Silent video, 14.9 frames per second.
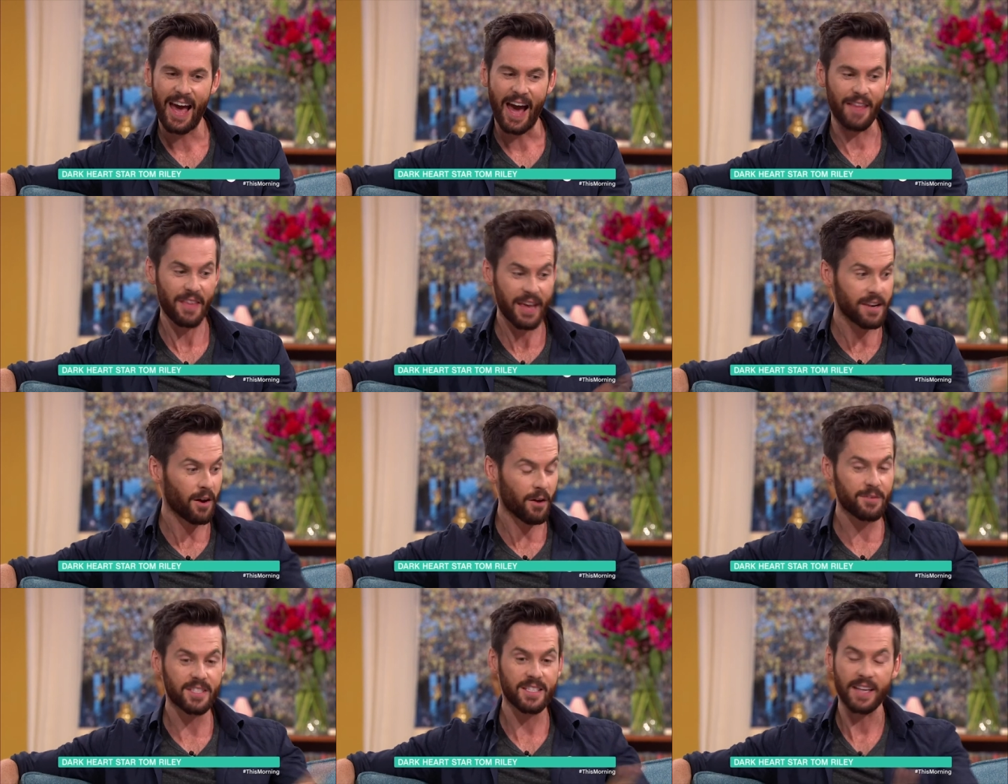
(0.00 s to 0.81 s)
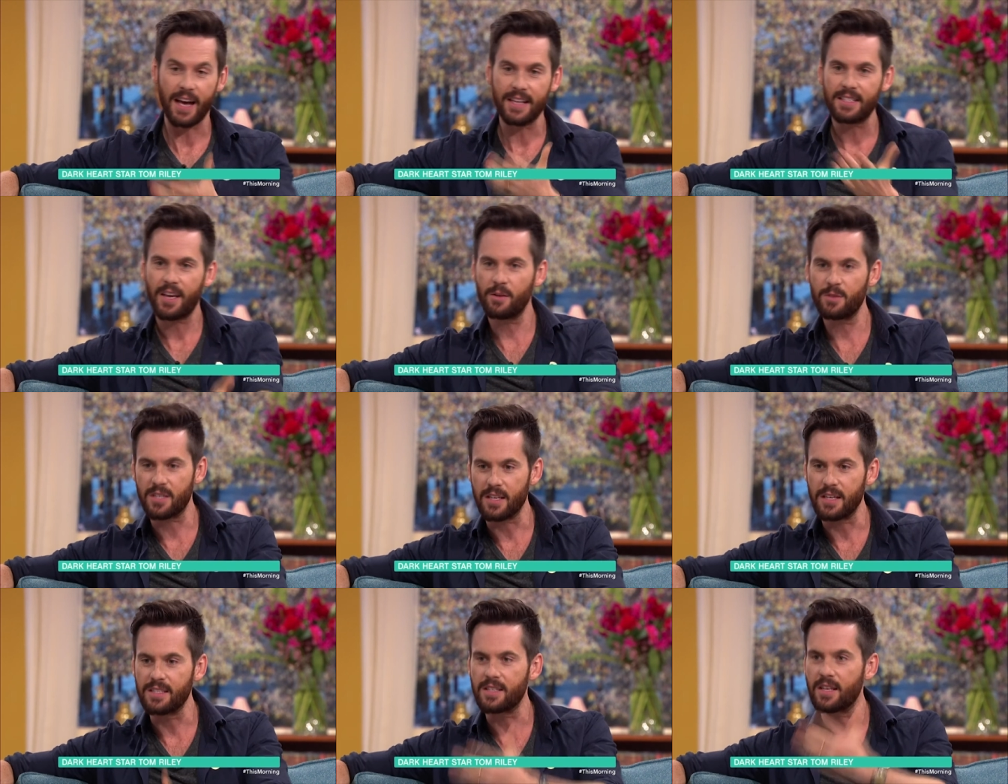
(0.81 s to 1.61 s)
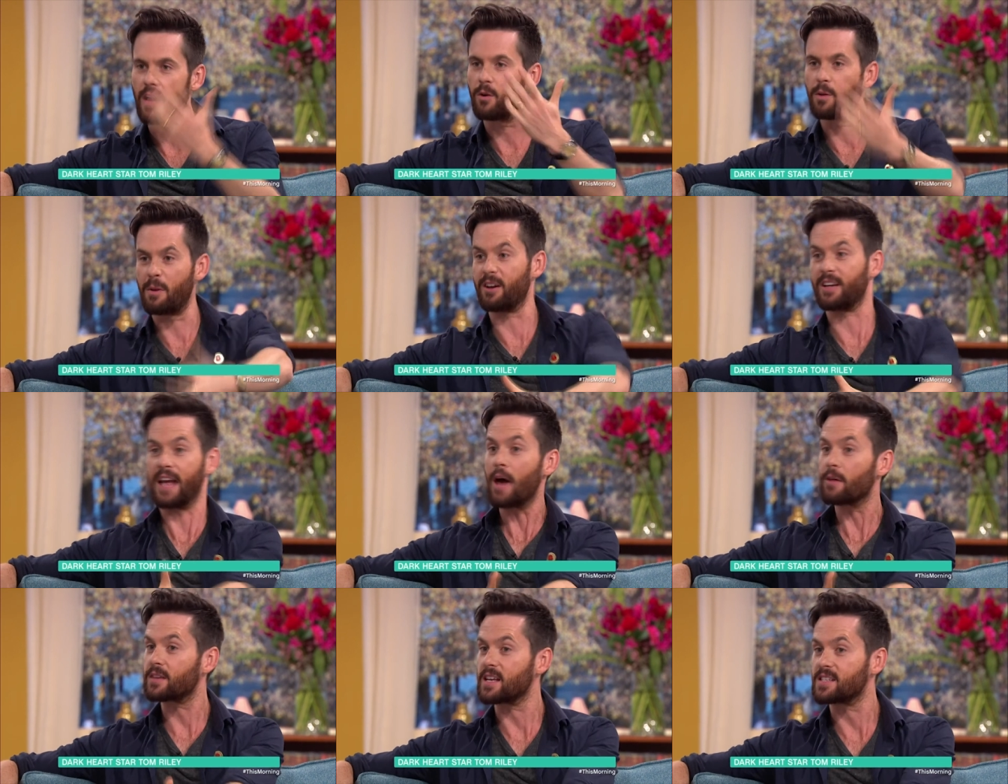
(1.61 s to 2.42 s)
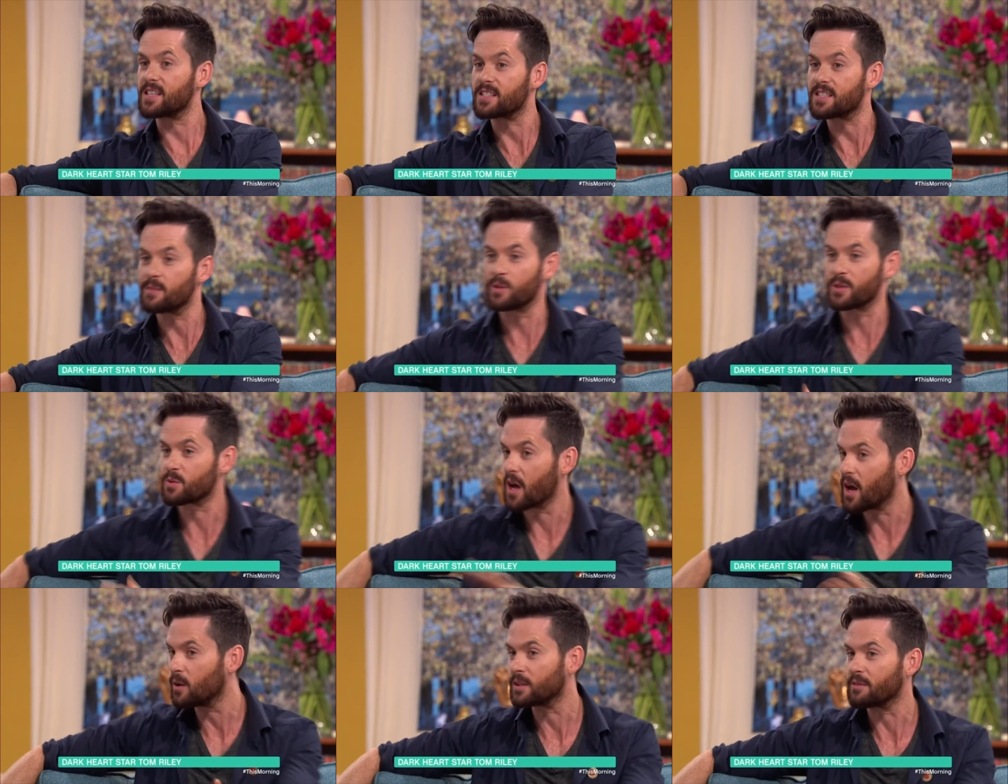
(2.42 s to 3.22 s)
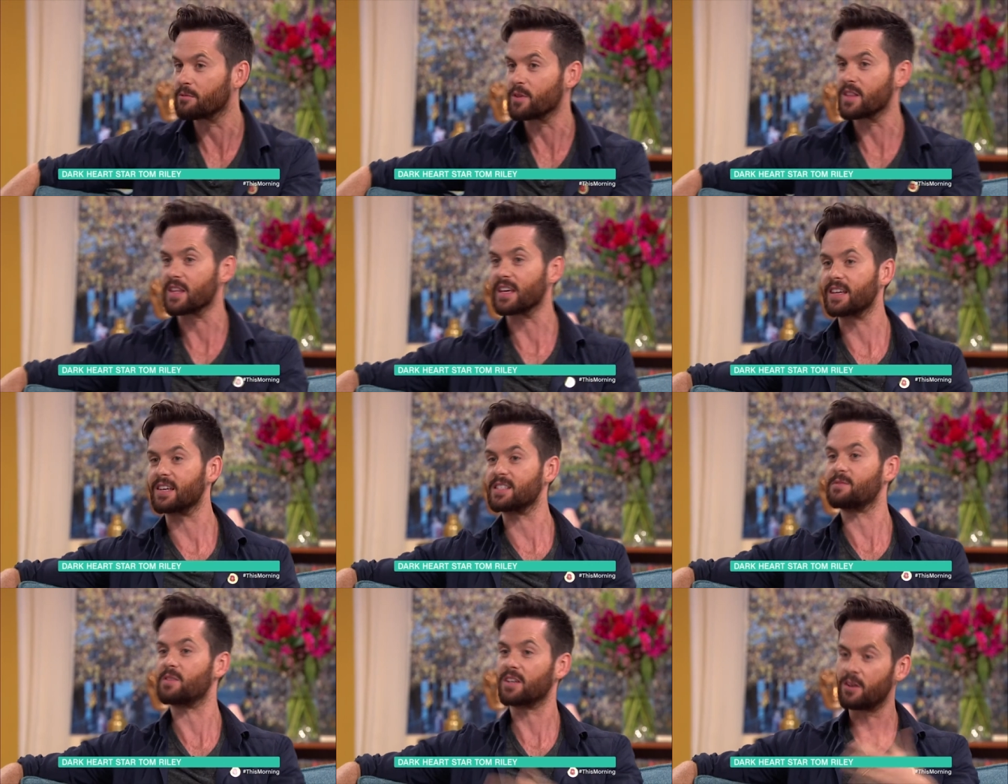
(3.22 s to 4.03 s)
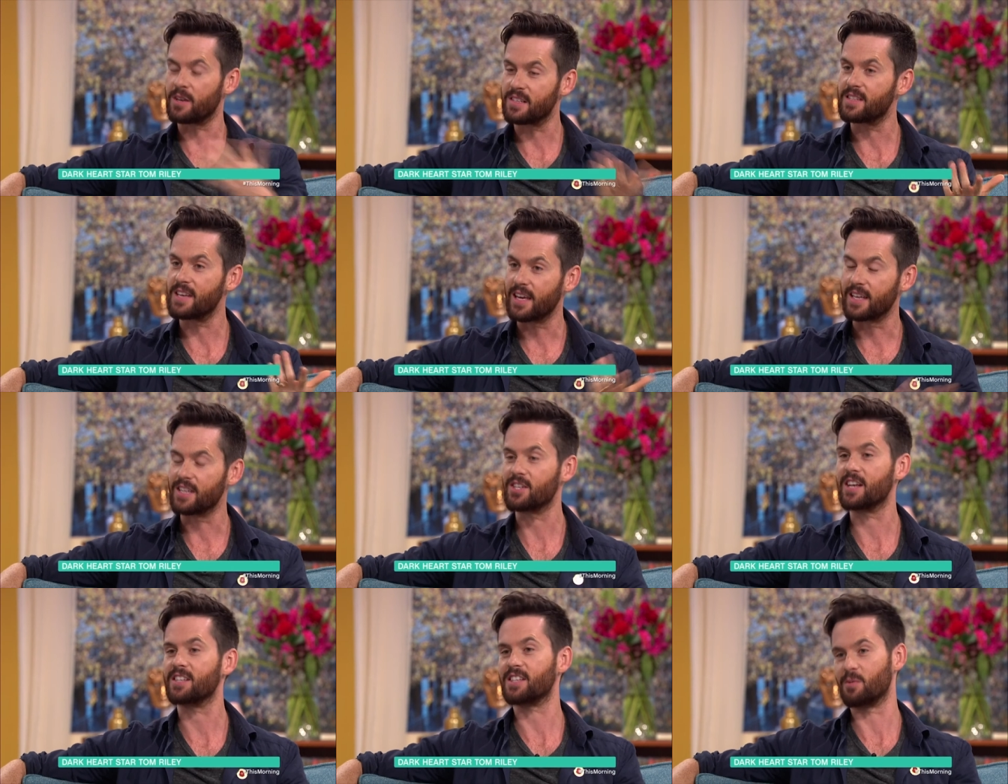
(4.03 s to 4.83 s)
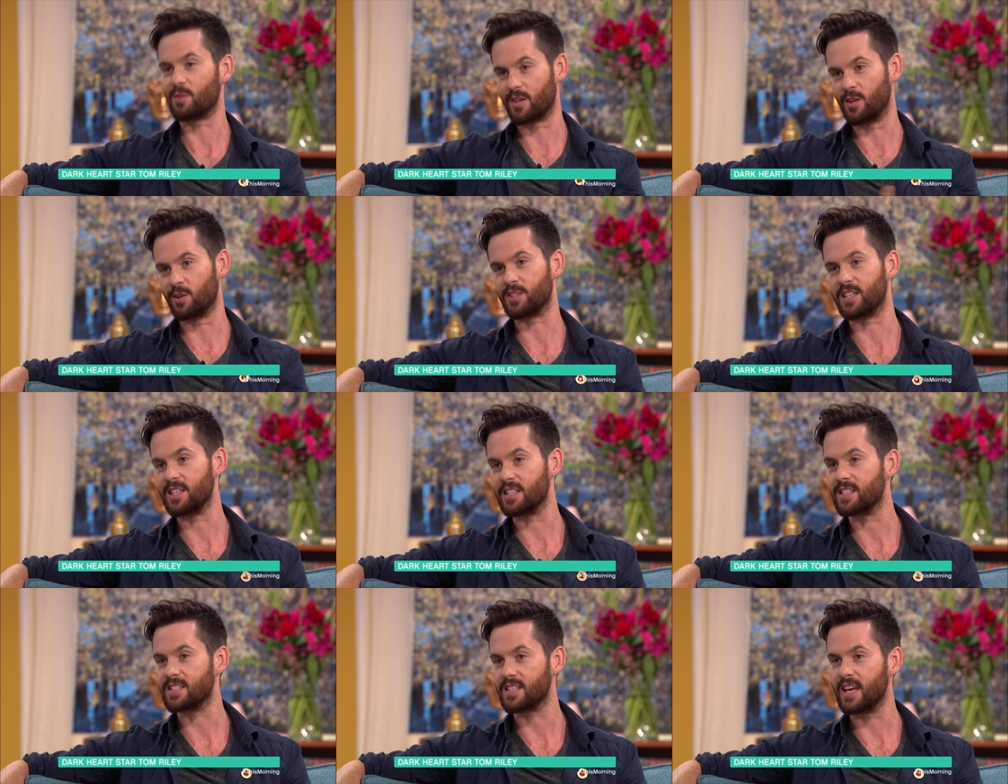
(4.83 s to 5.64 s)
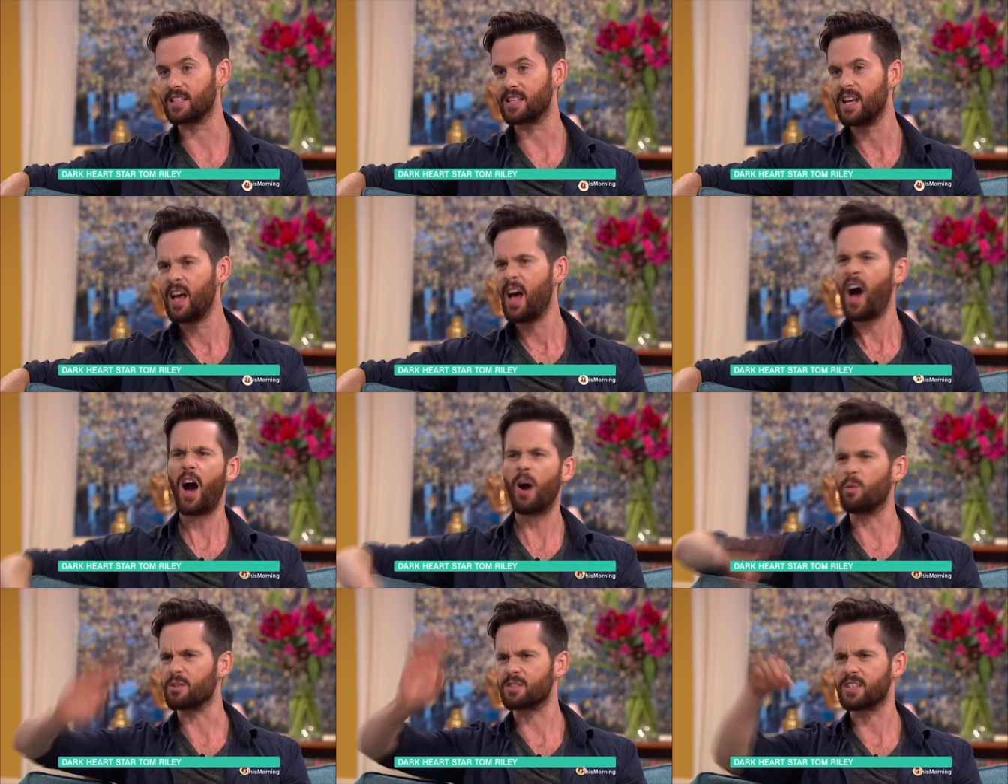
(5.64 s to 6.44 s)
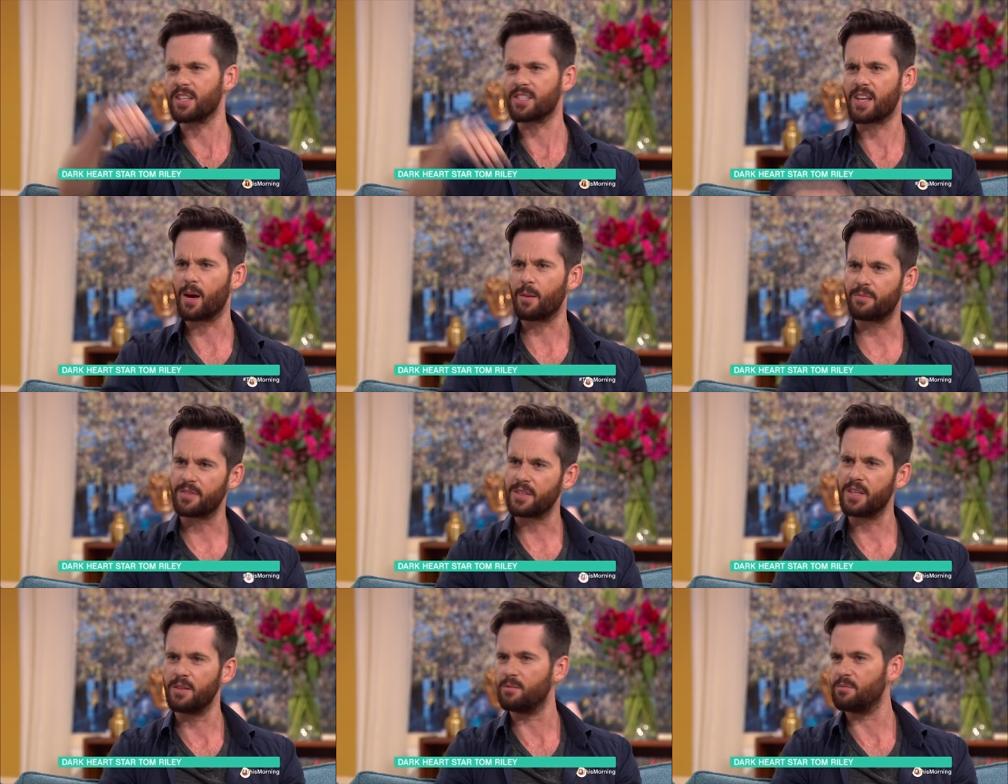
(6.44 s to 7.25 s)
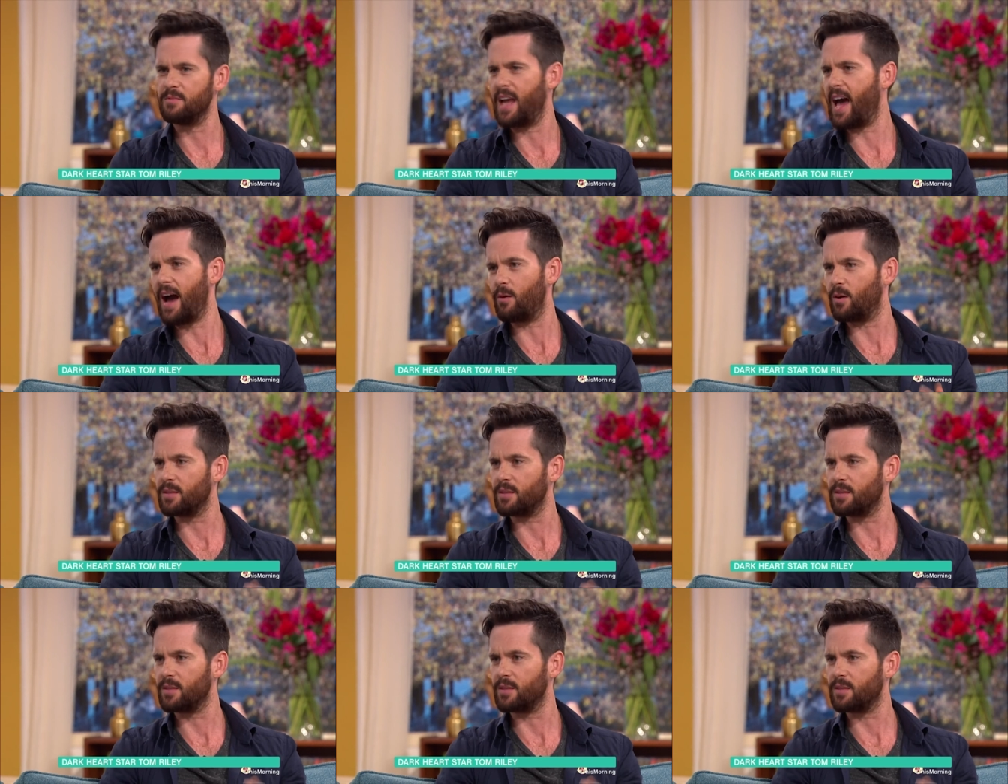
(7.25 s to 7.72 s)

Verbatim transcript: And then, obviously, I had to go to, into the whole American healthcare system, which was a whole different thing, because if I'd gone into the NHS, they would have looked at it and said, oh, we'll stitch that up for you now.